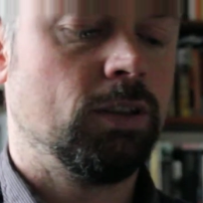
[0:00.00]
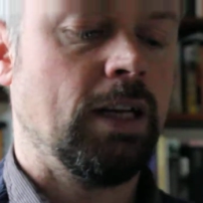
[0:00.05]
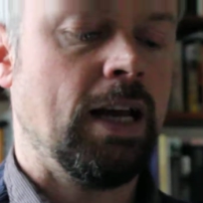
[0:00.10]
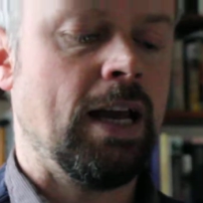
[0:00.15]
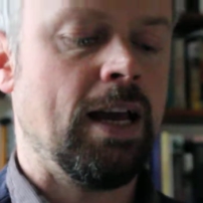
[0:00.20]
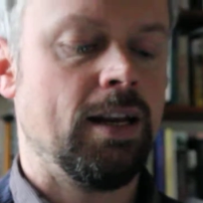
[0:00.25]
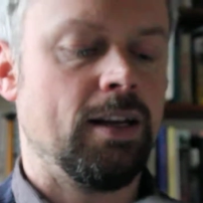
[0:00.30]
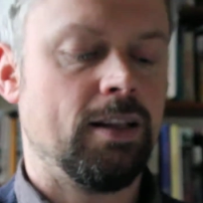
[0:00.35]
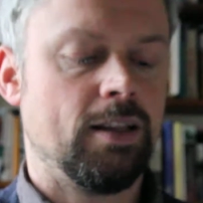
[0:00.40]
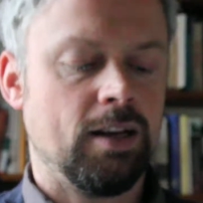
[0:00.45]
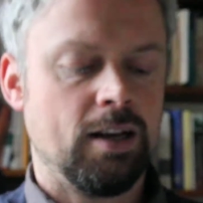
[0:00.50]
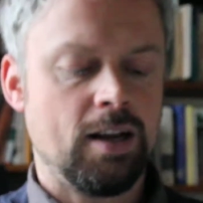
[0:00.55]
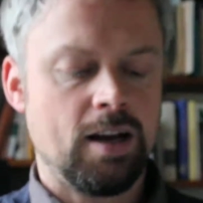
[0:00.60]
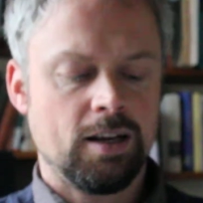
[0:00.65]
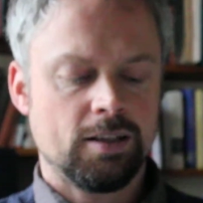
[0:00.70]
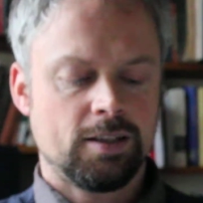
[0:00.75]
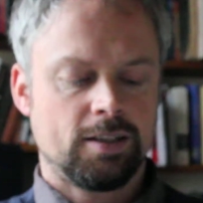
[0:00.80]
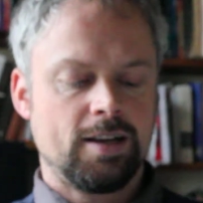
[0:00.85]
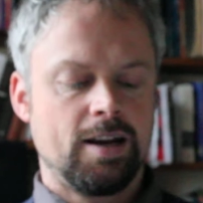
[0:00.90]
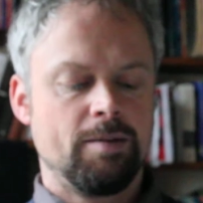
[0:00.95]
And the
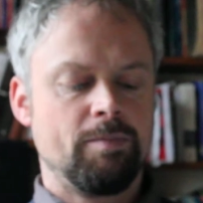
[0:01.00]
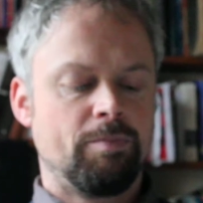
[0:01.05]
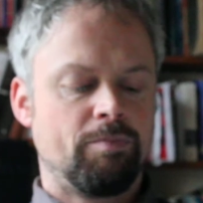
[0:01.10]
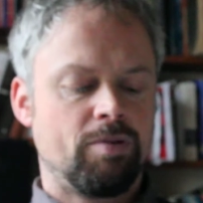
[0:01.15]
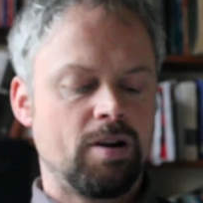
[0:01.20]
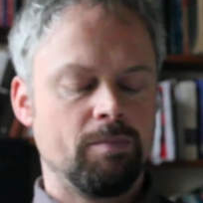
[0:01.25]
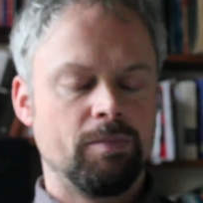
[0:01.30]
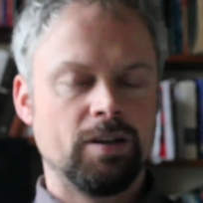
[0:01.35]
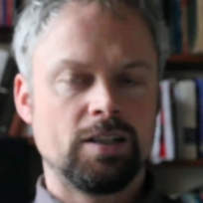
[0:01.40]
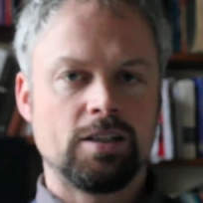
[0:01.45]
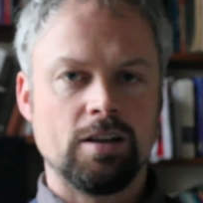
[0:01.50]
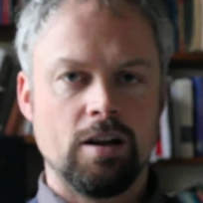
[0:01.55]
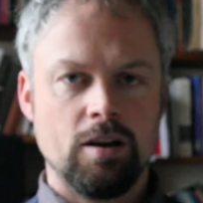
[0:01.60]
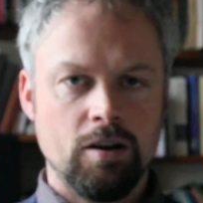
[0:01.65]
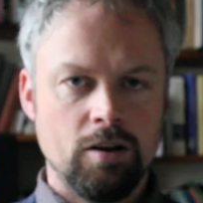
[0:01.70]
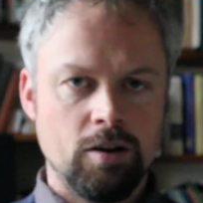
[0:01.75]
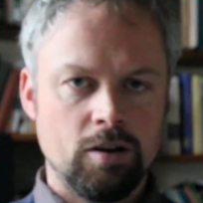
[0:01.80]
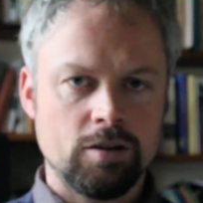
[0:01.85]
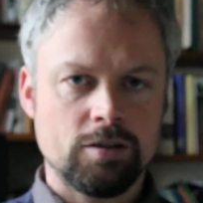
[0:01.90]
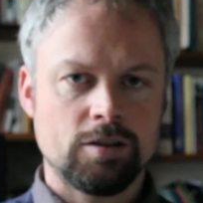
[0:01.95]
last time a Prime Minister
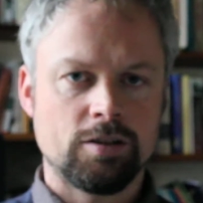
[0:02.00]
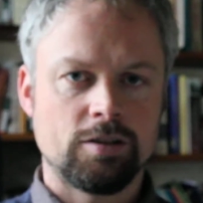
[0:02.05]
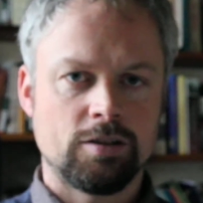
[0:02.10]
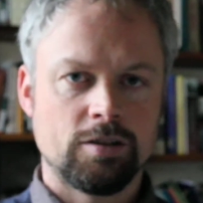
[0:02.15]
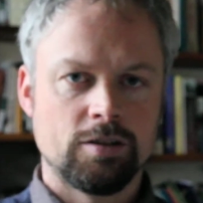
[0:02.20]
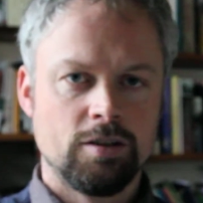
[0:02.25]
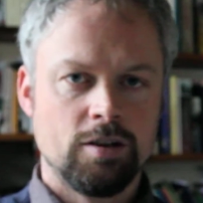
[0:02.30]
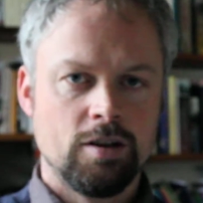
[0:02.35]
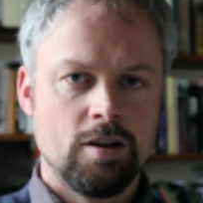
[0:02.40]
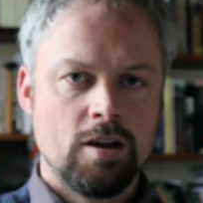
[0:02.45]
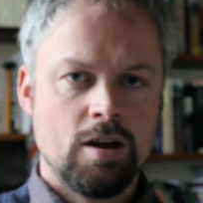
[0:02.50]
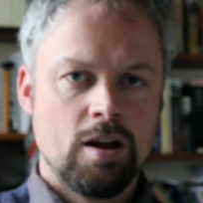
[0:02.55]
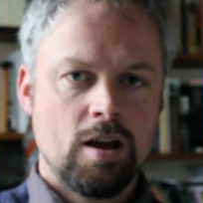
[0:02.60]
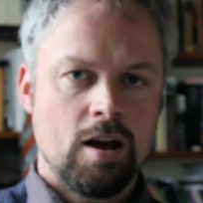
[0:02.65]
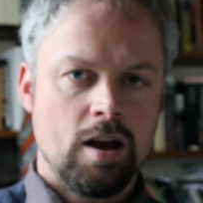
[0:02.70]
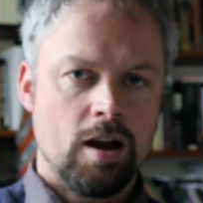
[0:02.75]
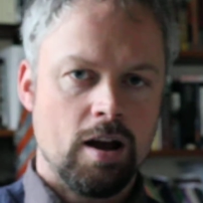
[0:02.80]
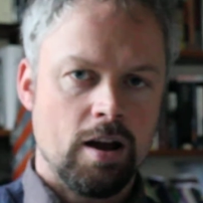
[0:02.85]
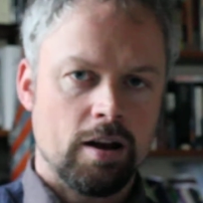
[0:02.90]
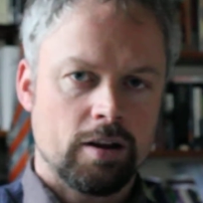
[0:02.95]
lost
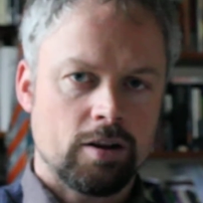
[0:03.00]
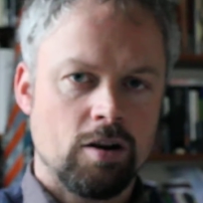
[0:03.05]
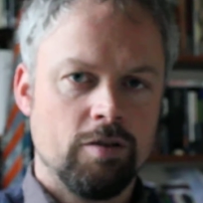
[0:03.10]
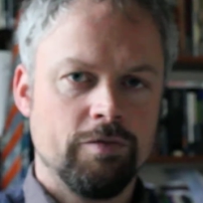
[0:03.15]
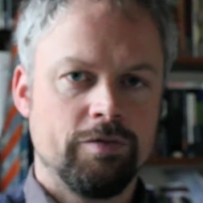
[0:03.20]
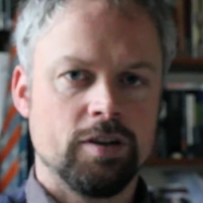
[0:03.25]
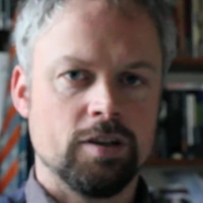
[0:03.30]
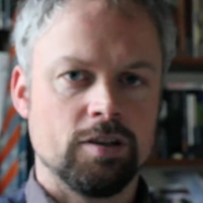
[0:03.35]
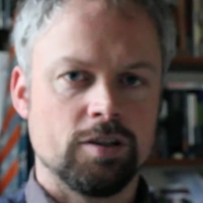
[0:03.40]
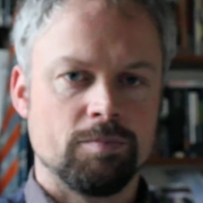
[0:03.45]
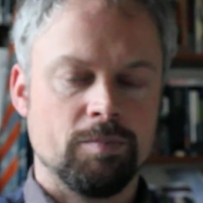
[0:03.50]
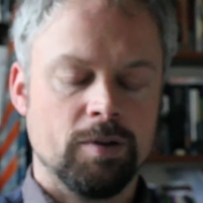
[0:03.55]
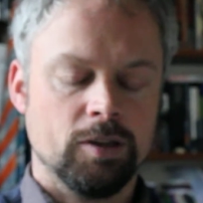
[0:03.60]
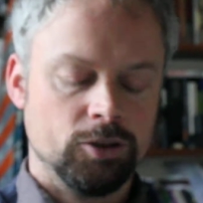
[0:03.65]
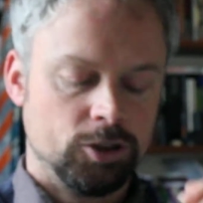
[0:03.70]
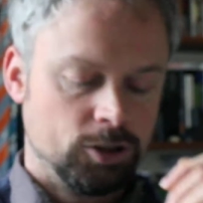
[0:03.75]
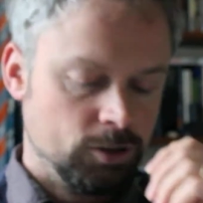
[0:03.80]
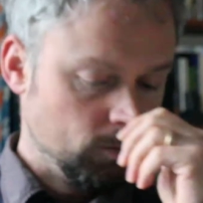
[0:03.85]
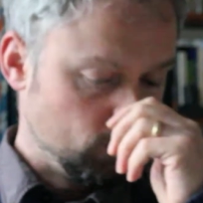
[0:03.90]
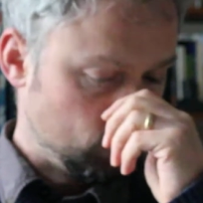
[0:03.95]
a confidence
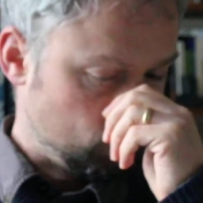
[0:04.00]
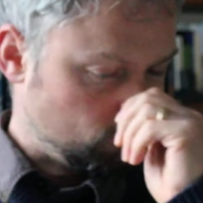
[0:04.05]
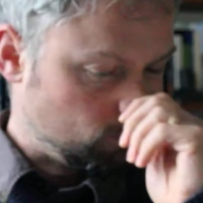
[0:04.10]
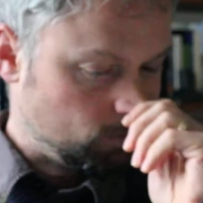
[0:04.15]
motion,